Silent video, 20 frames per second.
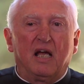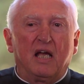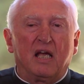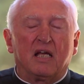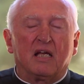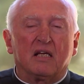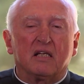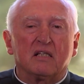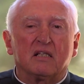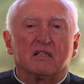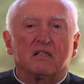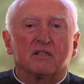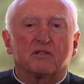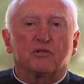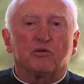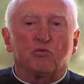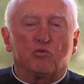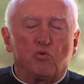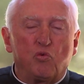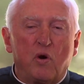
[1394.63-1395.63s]
And
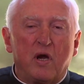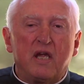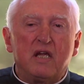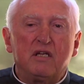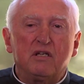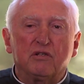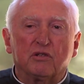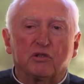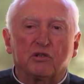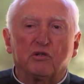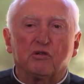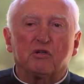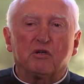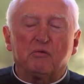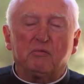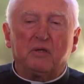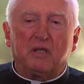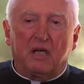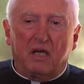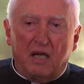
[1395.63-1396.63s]
the way you're going to
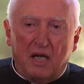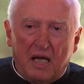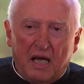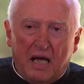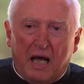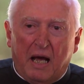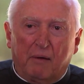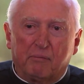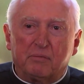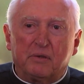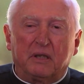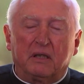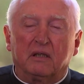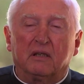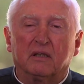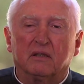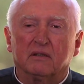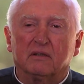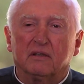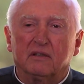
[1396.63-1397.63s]
be happy,
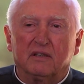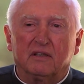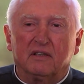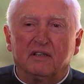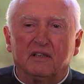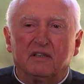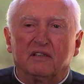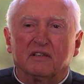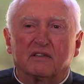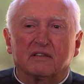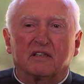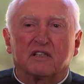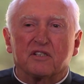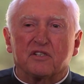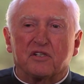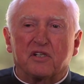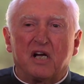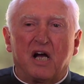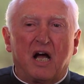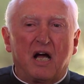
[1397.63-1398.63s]
because
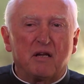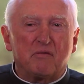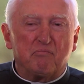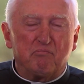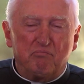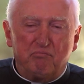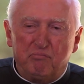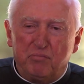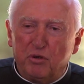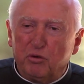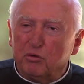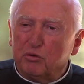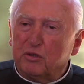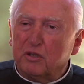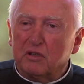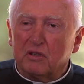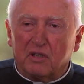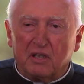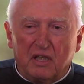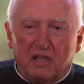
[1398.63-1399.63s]
God built
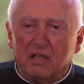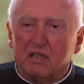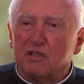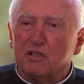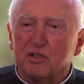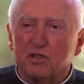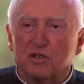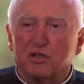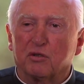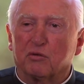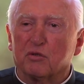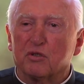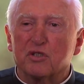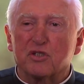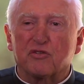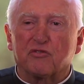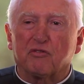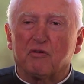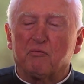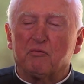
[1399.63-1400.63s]
it into us
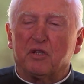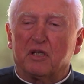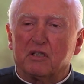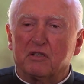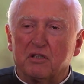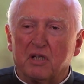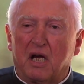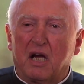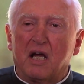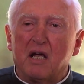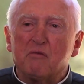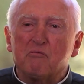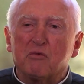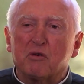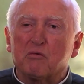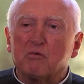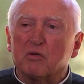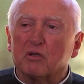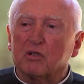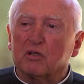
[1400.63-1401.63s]
from the time we
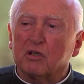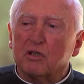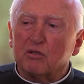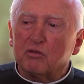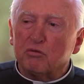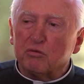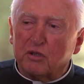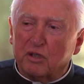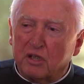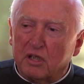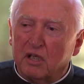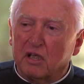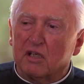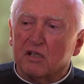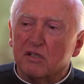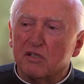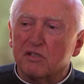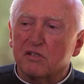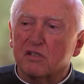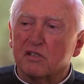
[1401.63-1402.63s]
were little
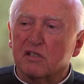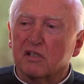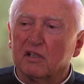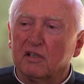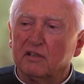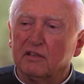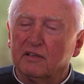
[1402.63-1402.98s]
kids.